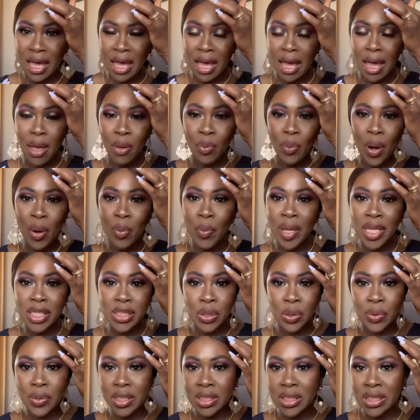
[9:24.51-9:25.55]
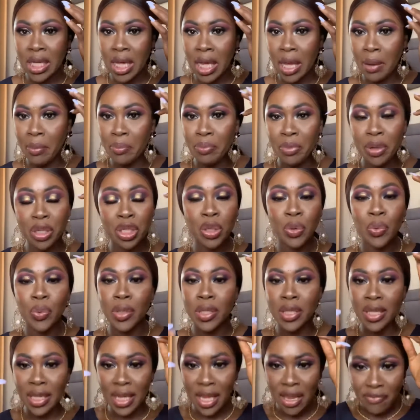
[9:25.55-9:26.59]
I wear wigs all the time, but you will
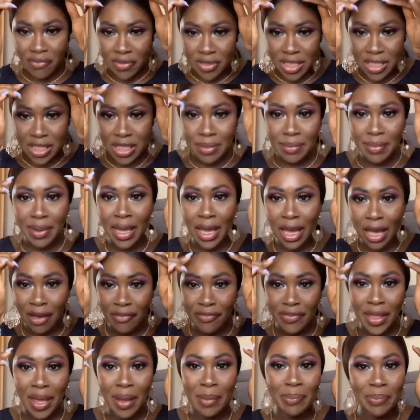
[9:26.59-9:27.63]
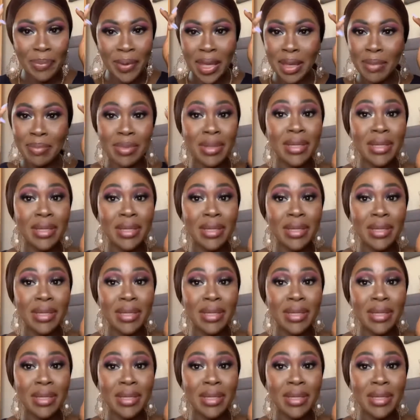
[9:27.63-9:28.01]
never see me have that, babe.